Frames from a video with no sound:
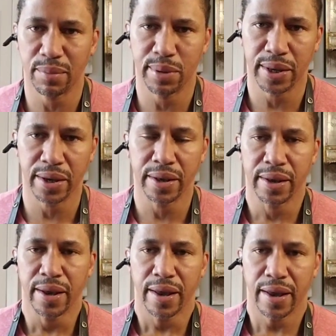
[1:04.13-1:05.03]
blade
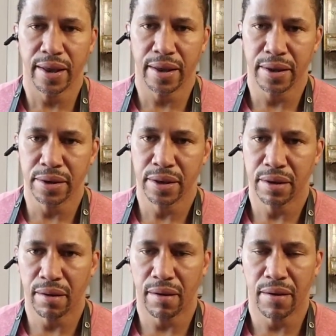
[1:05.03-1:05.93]
and
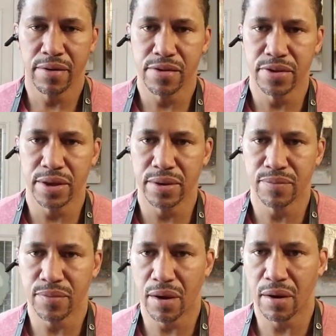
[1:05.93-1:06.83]

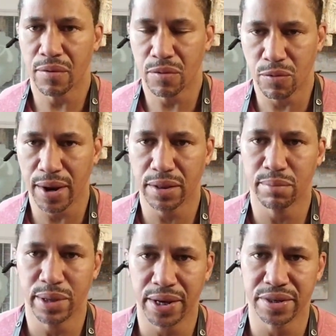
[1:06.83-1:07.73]
the regular
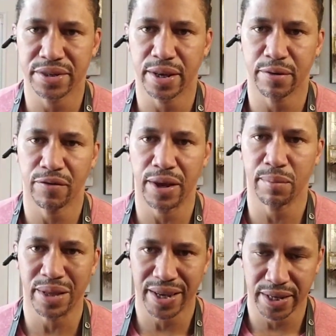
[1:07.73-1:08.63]
blade is that the
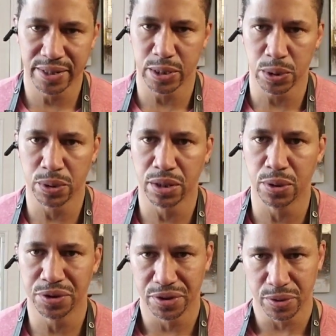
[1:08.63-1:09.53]
fade blade gets a little
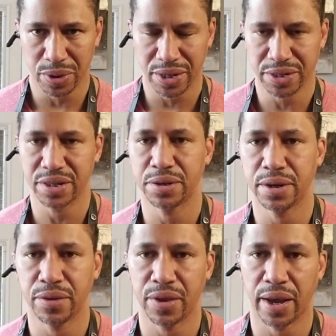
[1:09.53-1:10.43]
closer, so it gets
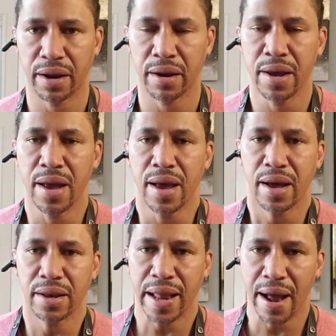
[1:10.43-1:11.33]
underneath the hair,
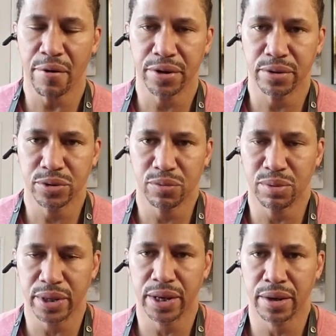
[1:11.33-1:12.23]
allowing you to
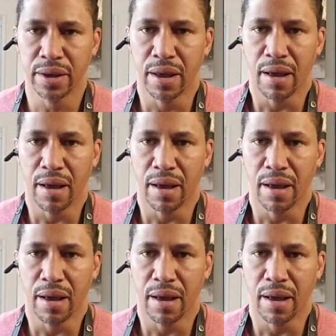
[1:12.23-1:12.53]
blend